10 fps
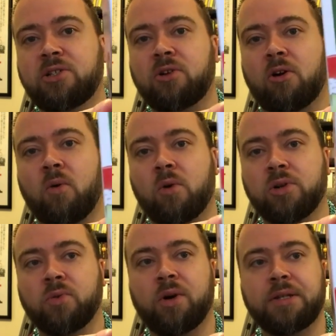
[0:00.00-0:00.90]
Star
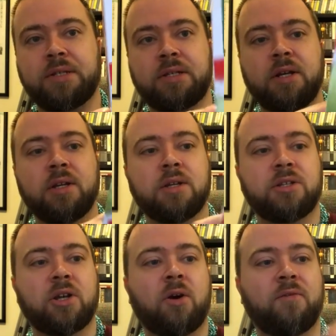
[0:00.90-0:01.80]
Wars ones.
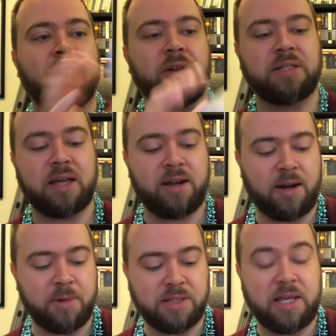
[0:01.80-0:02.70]
So, very excited.
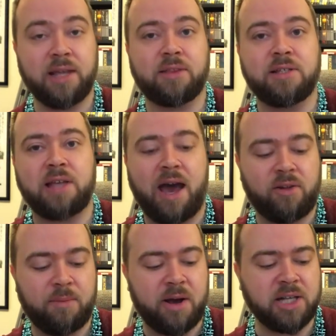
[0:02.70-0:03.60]
I'm going to take this out
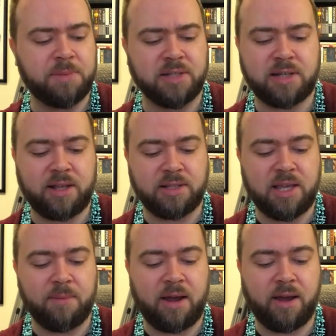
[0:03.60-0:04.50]
of the box because I like to
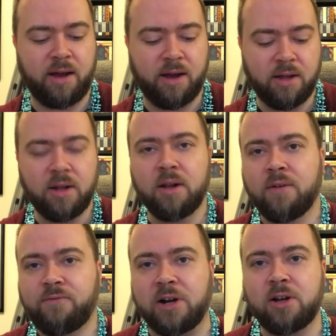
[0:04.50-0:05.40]
keep my
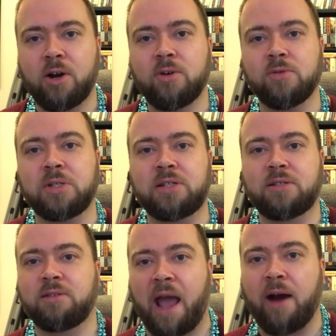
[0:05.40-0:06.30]

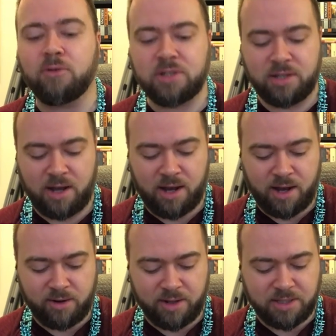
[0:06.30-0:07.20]
Funkos out.
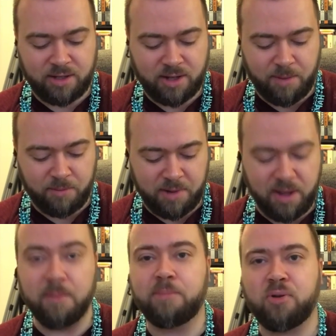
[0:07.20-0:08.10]
I don't like to keep them
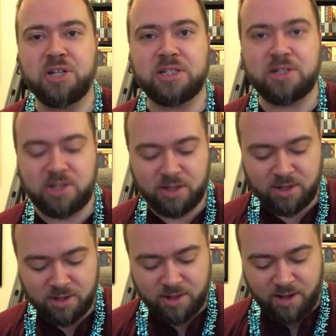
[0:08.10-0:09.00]
imprisoned.
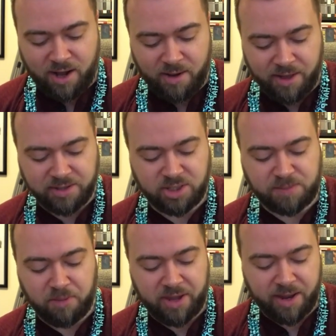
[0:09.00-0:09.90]
I like
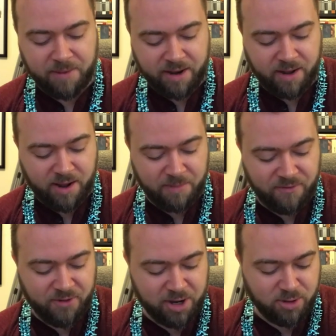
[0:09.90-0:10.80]
displaying my my
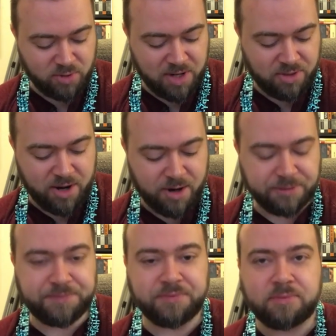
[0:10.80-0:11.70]
figures right
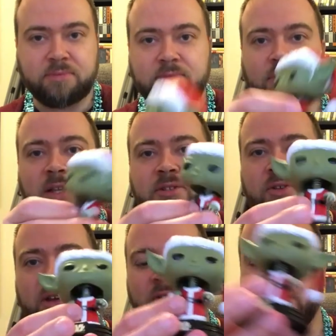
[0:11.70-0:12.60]
there.
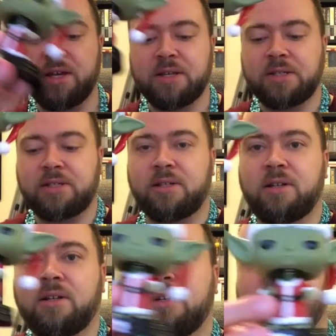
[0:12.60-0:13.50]
So, there he is.
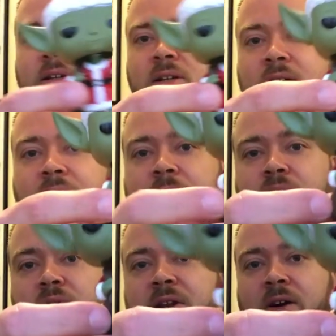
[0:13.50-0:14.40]

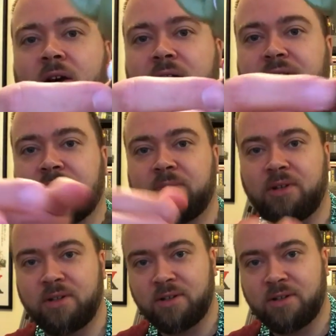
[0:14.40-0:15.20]
Pretty awesome.